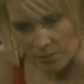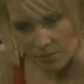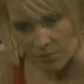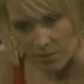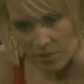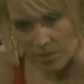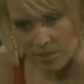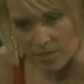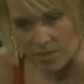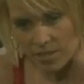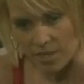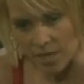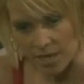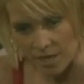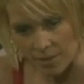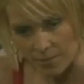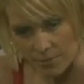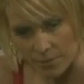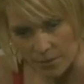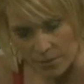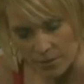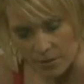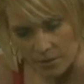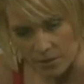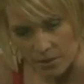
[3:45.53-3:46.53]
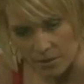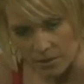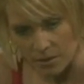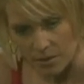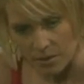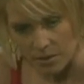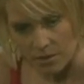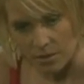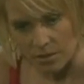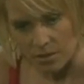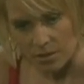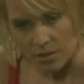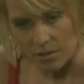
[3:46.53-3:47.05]
him escape,
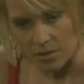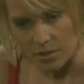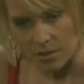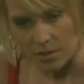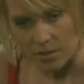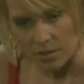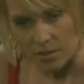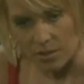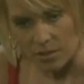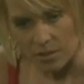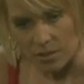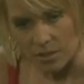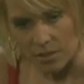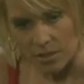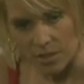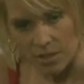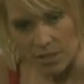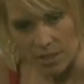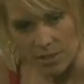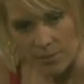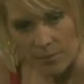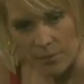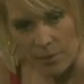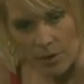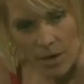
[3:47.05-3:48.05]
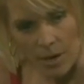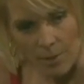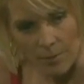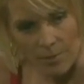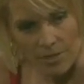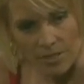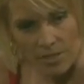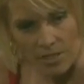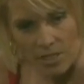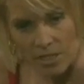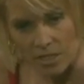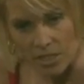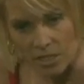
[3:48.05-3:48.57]
he
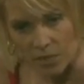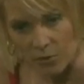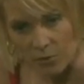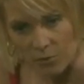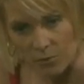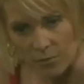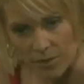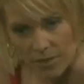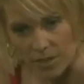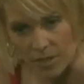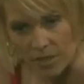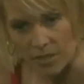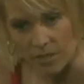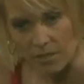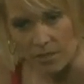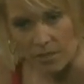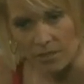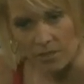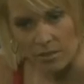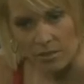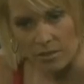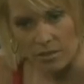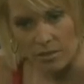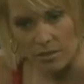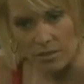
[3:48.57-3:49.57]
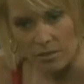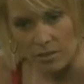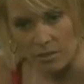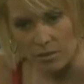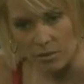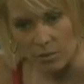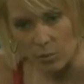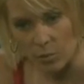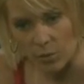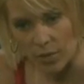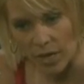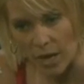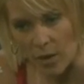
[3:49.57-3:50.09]
promised to give me
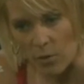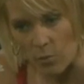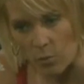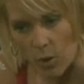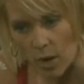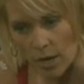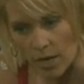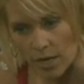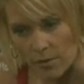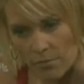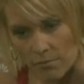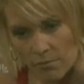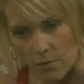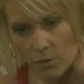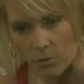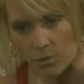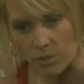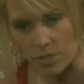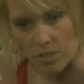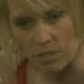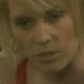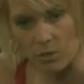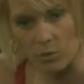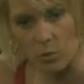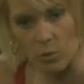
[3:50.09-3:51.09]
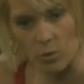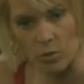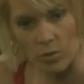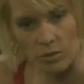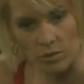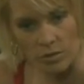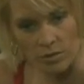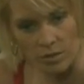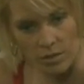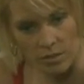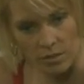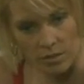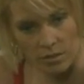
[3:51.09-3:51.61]
what I wanted most in the
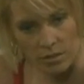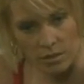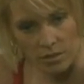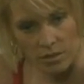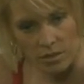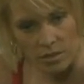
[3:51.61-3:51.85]
world